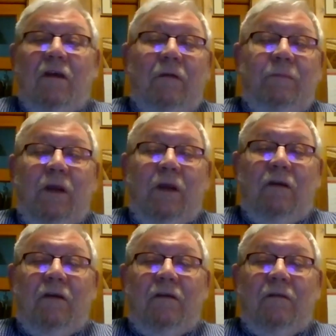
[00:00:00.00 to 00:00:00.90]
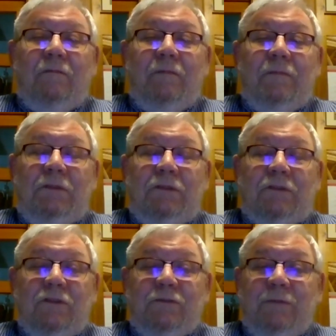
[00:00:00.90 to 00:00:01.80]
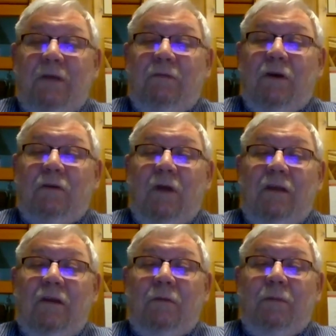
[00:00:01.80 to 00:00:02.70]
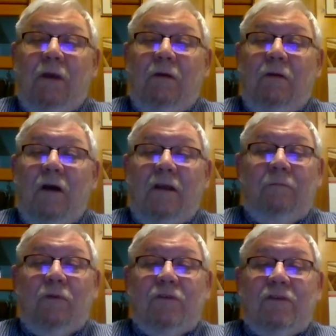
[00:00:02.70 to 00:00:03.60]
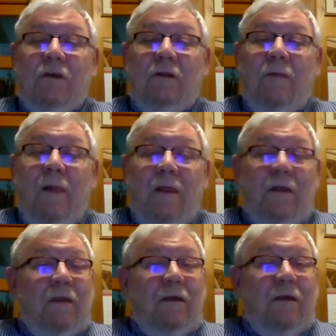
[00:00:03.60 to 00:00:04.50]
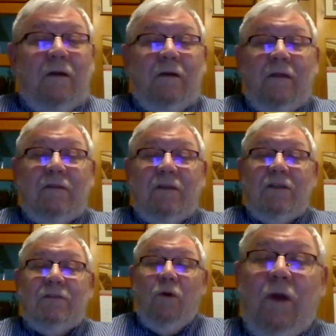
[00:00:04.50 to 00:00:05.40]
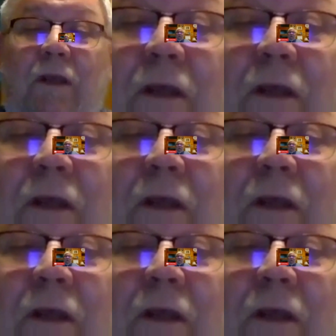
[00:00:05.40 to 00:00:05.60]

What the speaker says: parent, excuse me, in Rio Grande or Paraná in Brazil at this point.